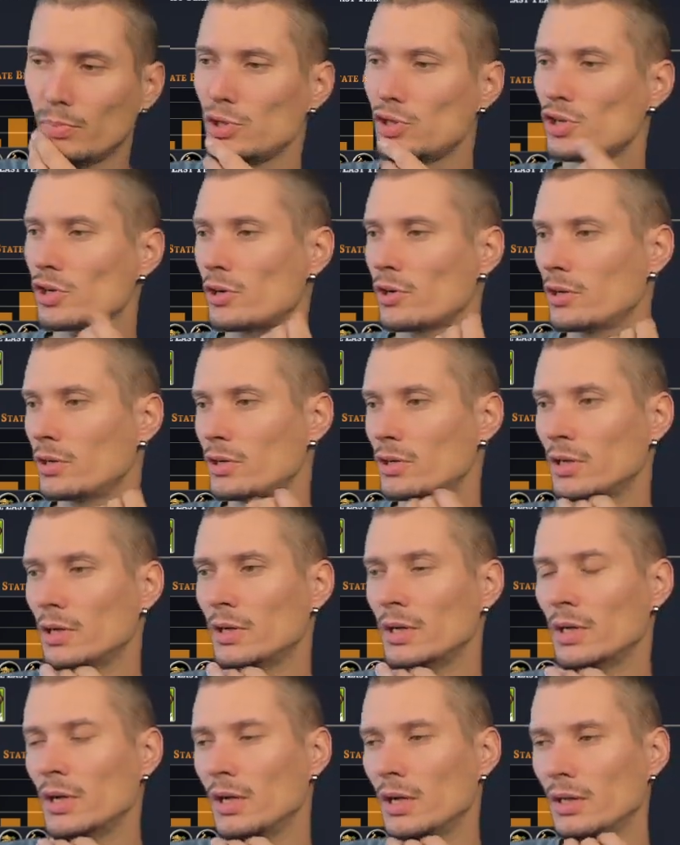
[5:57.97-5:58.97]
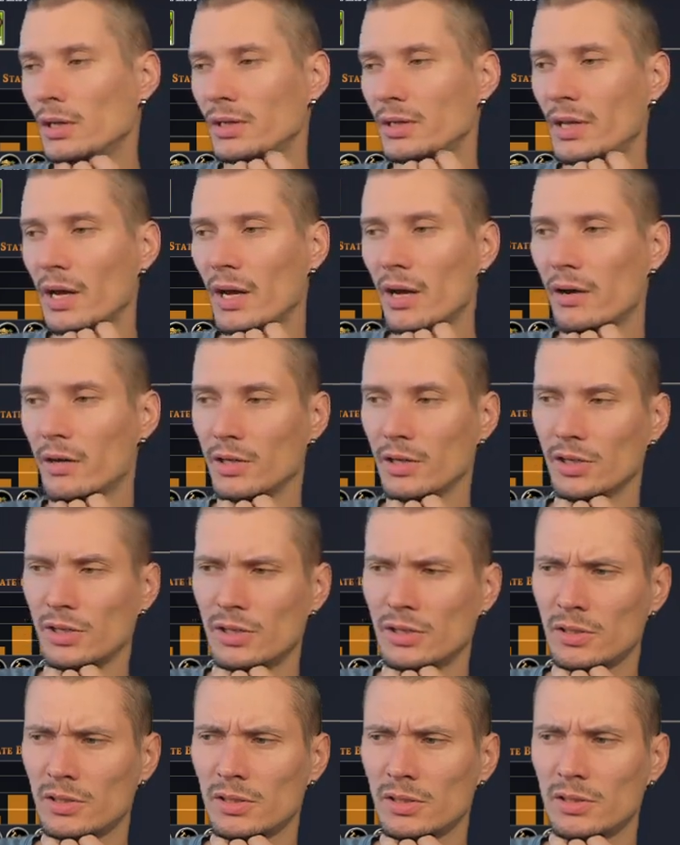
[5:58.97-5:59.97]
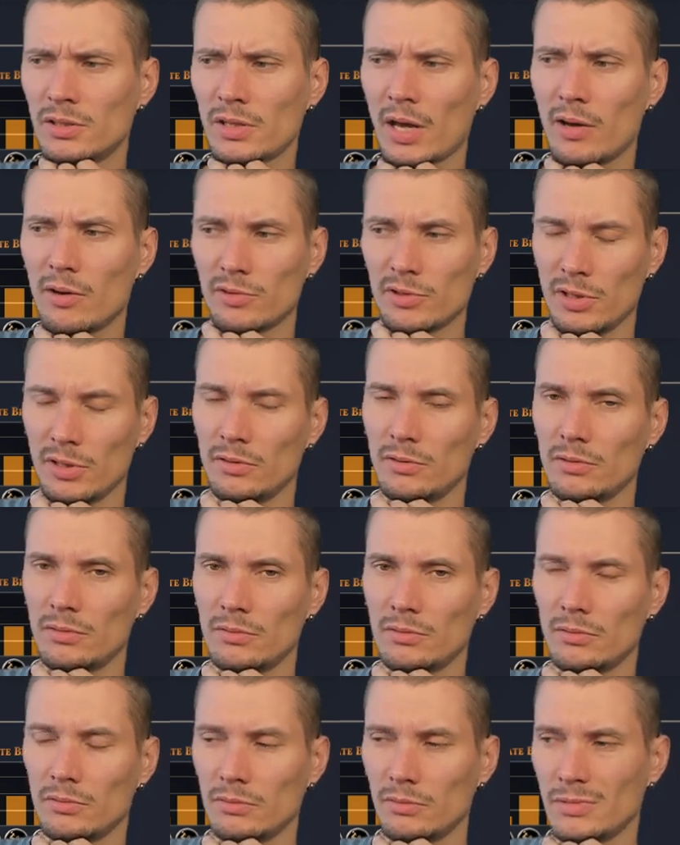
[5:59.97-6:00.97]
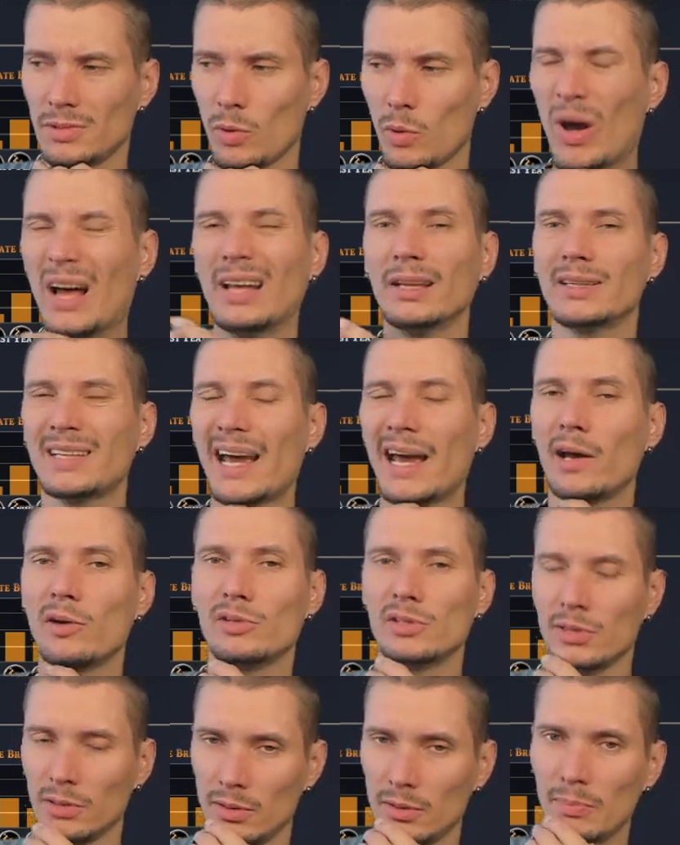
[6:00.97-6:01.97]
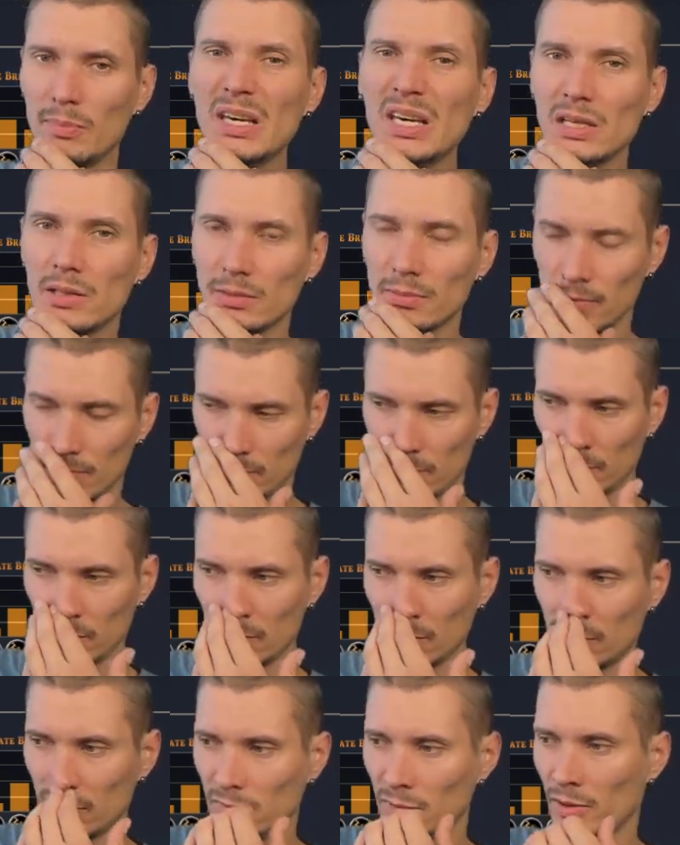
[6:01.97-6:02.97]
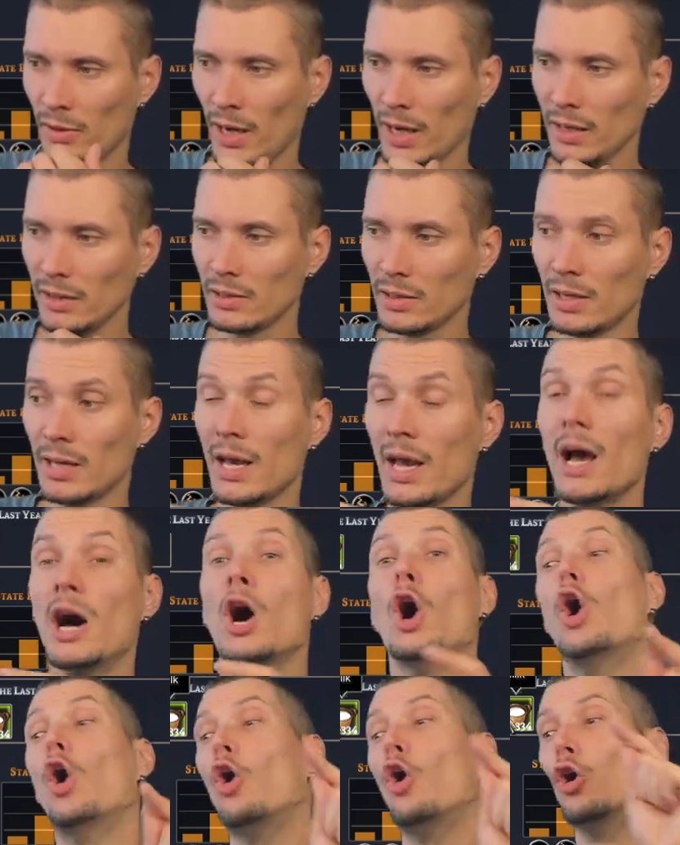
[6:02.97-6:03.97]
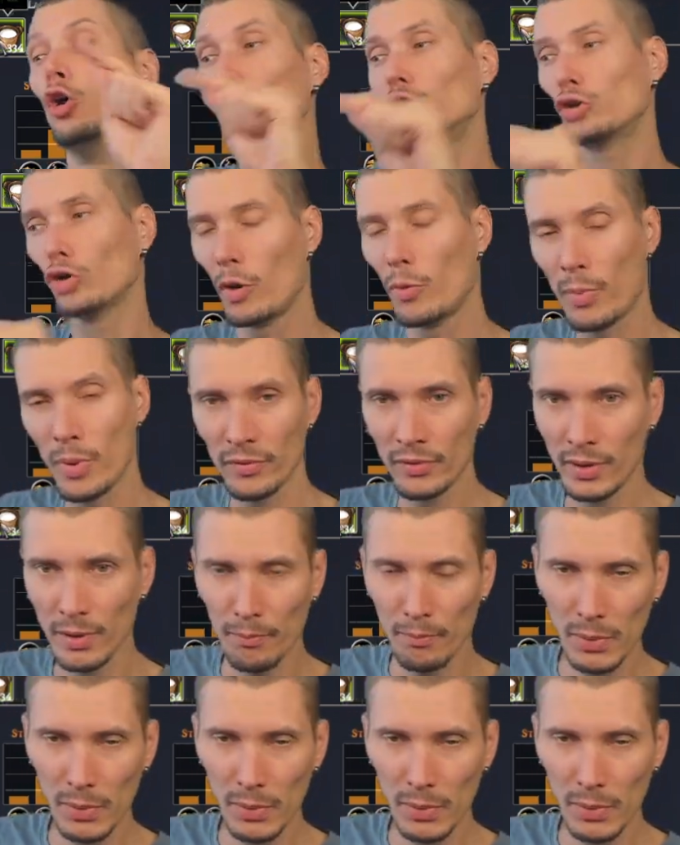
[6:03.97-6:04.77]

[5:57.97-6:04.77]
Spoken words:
butchered, there is 1,000 meat, right? On top of